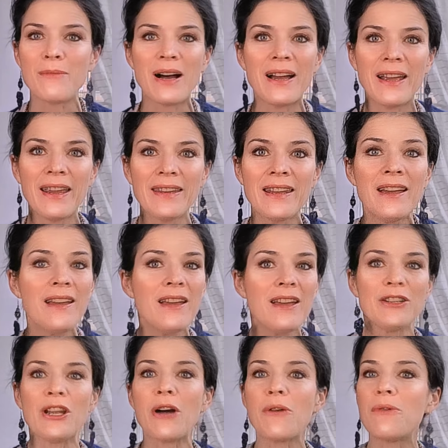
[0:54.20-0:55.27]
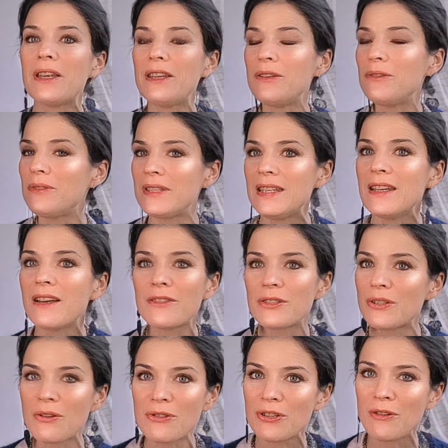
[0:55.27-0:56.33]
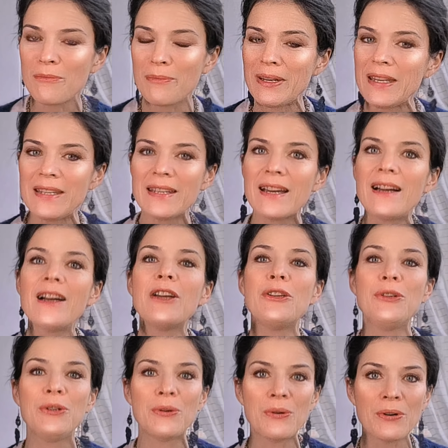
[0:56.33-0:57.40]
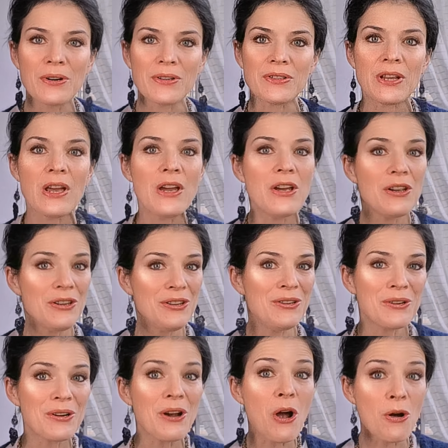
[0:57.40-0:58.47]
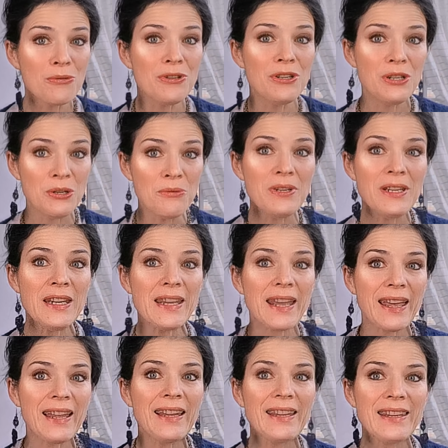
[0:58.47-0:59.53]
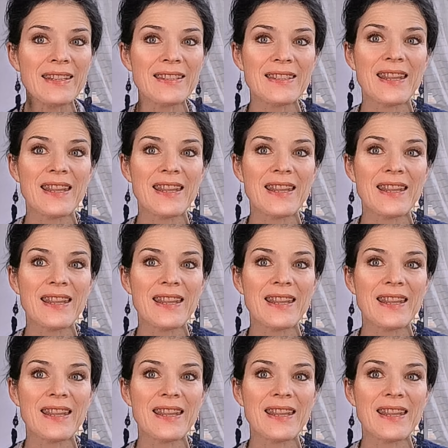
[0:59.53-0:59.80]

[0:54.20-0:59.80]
mine, not what you see on social media, yours. Your own unique elegance